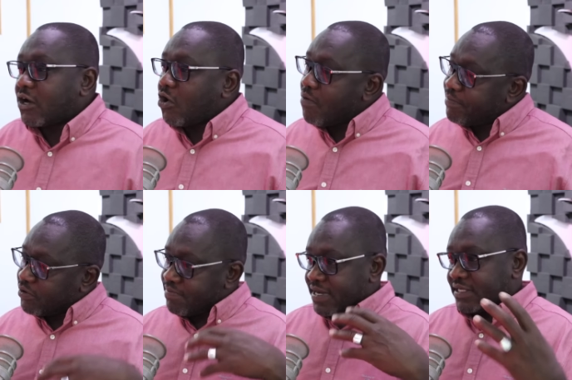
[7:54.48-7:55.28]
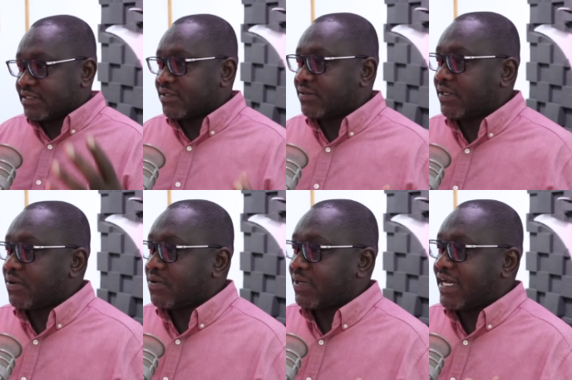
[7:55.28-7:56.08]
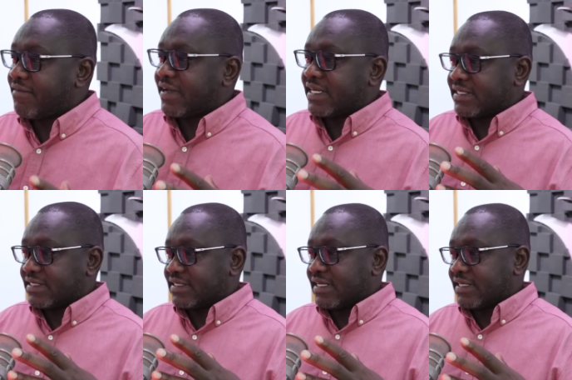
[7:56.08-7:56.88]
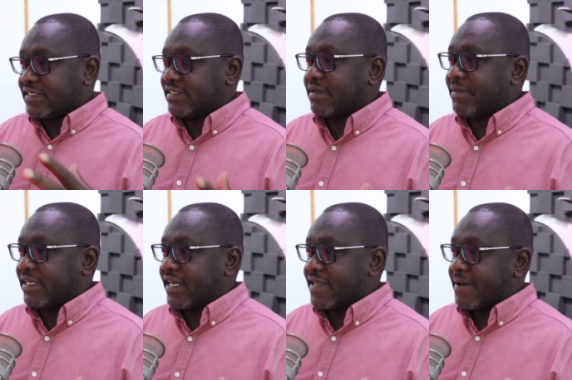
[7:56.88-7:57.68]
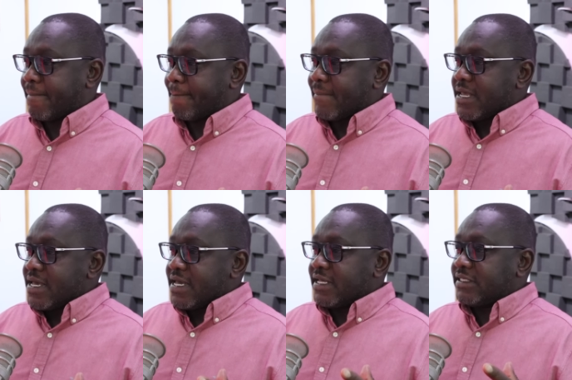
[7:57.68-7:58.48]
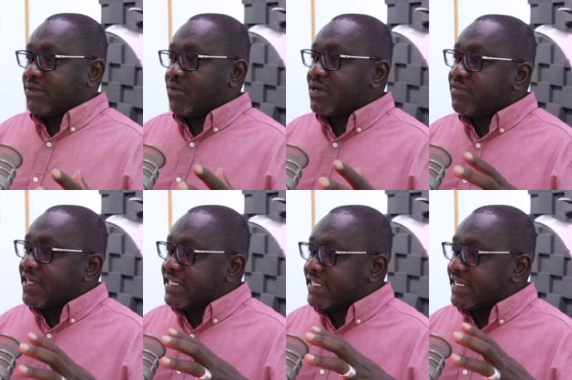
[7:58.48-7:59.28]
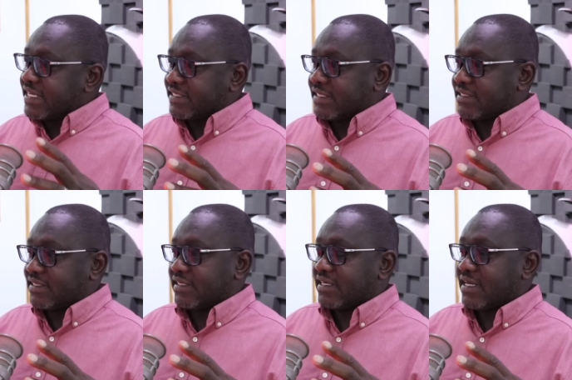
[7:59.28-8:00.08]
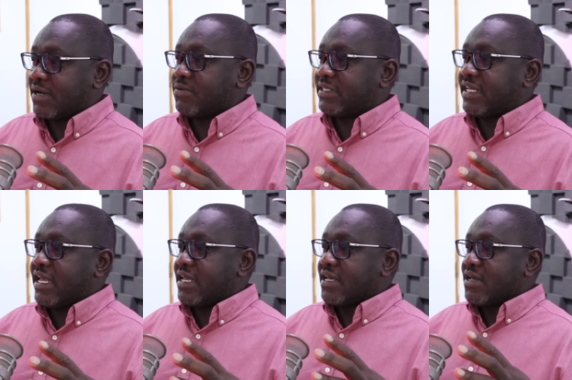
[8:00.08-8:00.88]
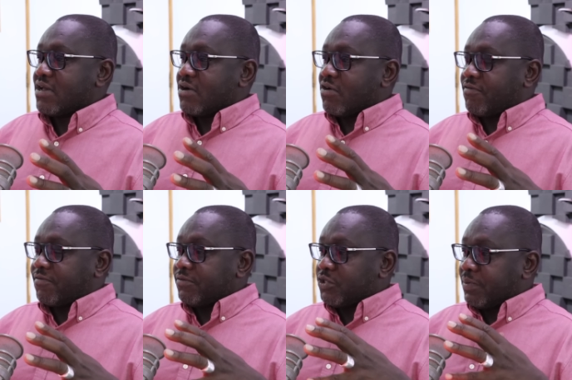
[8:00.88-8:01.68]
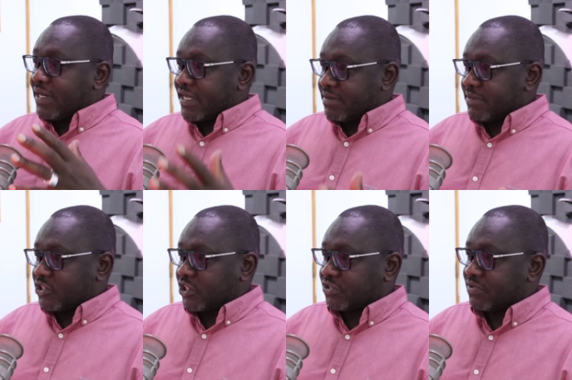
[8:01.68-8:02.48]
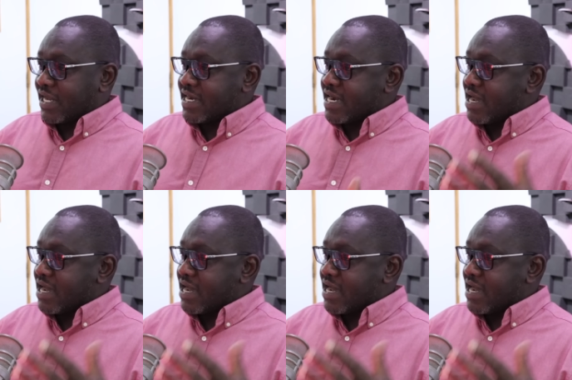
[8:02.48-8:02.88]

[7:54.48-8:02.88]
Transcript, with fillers: a compromise on the whole governance uh, system in Kenya. You see, one of the geniuses, I will say, of Jubilee administration and